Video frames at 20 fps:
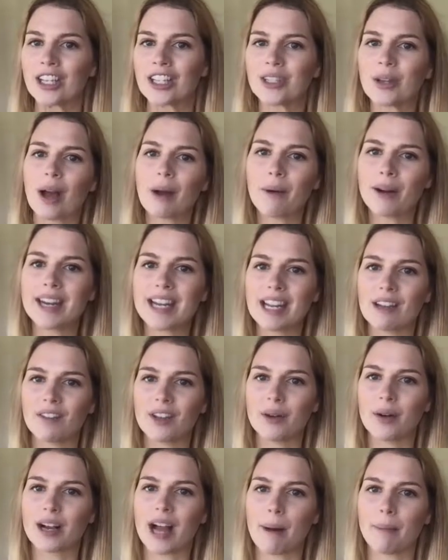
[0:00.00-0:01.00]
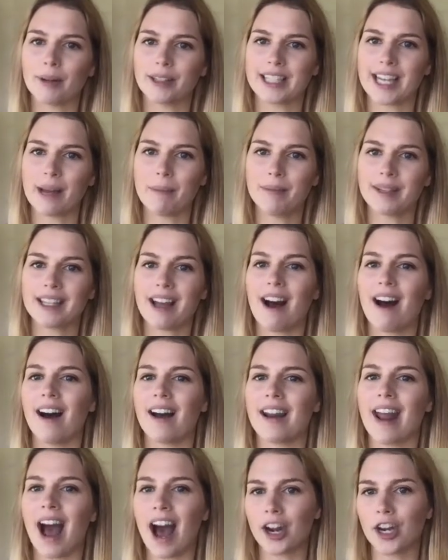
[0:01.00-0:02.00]
So I want to give you a couple tips on
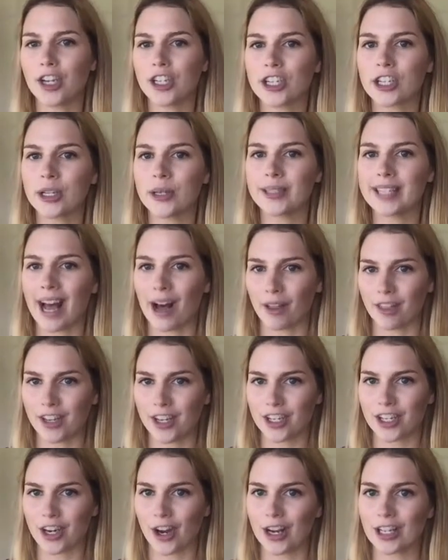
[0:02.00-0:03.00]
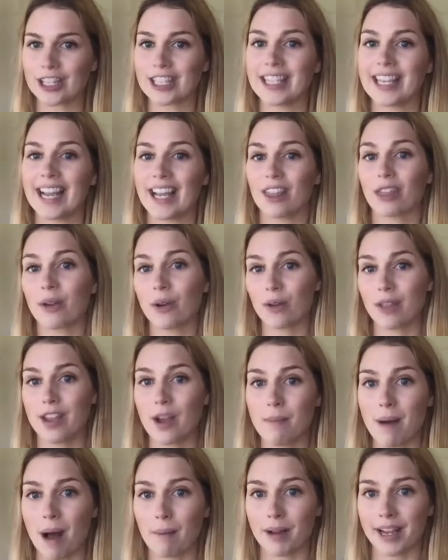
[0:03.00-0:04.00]
how to choose health insurance through the
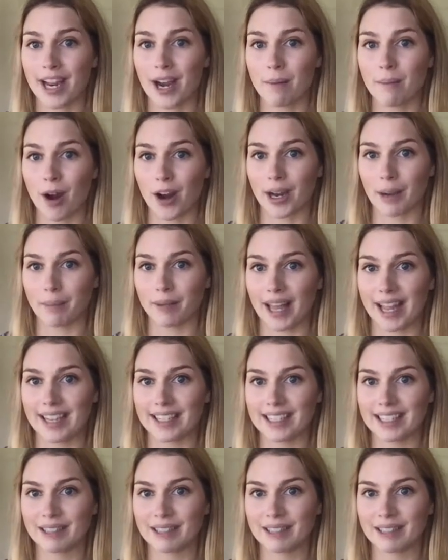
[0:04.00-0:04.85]
Obamacare Marketplace.